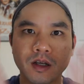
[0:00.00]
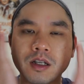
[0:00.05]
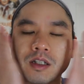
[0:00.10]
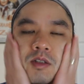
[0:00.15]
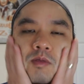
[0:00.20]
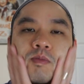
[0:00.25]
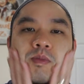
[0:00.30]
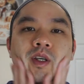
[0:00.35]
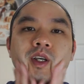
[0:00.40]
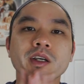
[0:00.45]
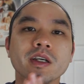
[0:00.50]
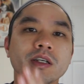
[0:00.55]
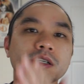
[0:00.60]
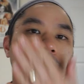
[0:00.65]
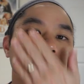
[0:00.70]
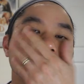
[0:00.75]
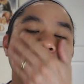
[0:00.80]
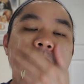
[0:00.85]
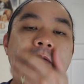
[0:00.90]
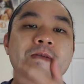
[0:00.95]
It's me
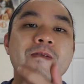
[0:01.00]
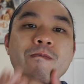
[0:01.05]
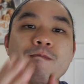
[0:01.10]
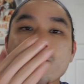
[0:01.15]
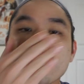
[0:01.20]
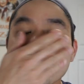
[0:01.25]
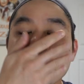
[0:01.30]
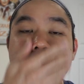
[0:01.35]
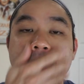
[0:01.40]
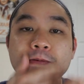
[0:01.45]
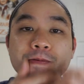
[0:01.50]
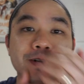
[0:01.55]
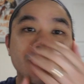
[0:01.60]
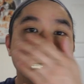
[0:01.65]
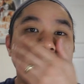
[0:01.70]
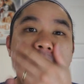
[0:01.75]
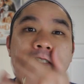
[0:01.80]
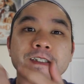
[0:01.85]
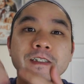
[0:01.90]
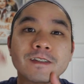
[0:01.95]
pretty
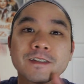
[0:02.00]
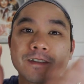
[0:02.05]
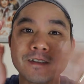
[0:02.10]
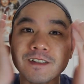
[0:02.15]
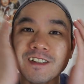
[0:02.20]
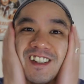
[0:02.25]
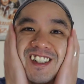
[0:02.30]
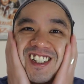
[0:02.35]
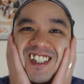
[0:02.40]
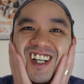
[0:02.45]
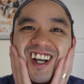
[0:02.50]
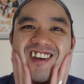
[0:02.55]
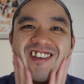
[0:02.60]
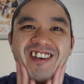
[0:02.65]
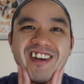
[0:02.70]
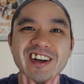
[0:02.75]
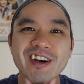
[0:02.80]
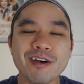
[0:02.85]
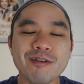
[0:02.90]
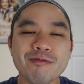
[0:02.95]
much
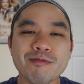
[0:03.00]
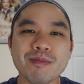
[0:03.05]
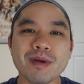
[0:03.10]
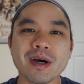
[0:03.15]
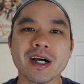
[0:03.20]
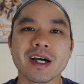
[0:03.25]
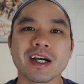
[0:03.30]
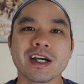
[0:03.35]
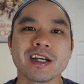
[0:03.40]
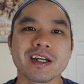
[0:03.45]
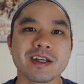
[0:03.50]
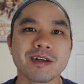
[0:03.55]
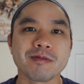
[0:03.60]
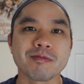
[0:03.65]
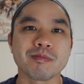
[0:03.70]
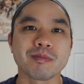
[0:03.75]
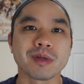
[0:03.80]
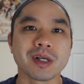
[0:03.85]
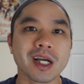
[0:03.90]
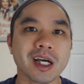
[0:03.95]
shaving off my
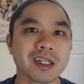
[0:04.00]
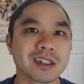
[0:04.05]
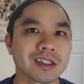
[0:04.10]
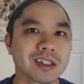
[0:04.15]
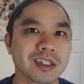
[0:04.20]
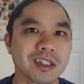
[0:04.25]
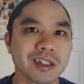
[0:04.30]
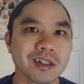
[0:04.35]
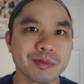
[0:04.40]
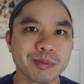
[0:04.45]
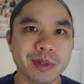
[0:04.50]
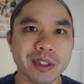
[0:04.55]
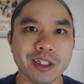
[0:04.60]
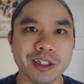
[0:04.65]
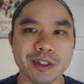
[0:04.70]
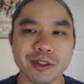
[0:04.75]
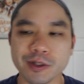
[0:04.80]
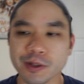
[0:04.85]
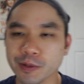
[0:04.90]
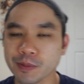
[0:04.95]
Minoxidil
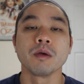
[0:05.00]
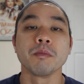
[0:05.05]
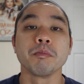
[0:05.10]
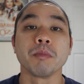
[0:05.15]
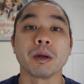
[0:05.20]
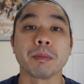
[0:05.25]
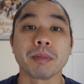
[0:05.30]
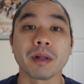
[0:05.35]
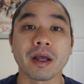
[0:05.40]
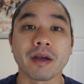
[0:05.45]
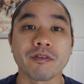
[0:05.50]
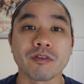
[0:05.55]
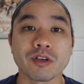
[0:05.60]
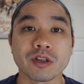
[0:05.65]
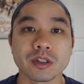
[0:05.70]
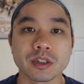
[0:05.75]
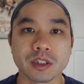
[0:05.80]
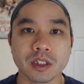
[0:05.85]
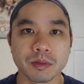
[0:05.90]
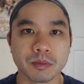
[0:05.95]
beard. My plan for
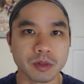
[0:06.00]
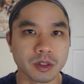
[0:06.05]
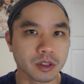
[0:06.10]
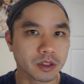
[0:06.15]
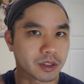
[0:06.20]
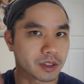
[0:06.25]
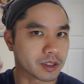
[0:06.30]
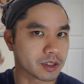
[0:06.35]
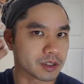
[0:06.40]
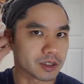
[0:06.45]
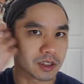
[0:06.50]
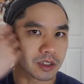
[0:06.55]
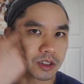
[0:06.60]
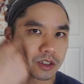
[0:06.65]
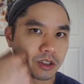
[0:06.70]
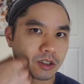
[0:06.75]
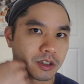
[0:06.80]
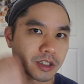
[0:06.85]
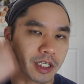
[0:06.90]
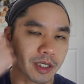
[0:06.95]
the summer is just
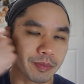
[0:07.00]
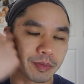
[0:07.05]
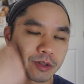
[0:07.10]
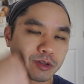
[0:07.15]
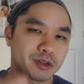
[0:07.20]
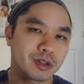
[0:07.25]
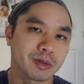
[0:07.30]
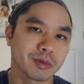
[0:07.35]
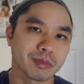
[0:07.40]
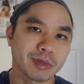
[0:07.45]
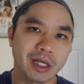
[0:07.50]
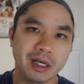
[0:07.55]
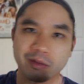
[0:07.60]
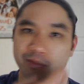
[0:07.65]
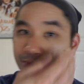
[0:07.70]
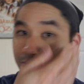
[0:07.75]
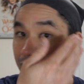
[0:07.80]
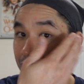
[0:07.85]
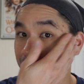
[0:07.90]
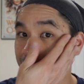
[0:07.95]
to keep it trimmed
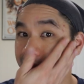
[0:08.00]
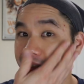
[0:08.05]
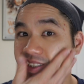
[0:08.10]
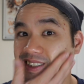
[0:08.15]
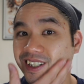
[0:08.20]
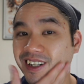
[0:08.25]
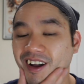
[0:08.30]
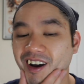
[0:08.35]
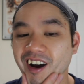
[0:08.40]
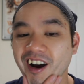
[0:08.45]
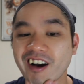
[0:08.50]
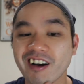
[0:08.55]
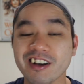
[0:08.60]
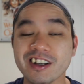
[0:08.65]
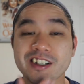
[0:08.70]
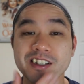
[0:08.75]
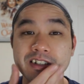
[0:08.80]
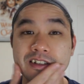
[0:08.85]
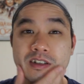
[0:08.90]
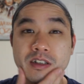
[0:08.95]
down probably till
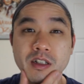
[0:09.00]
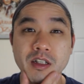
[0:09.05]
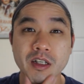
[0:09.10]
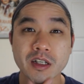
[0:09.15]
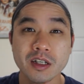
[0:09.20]
August.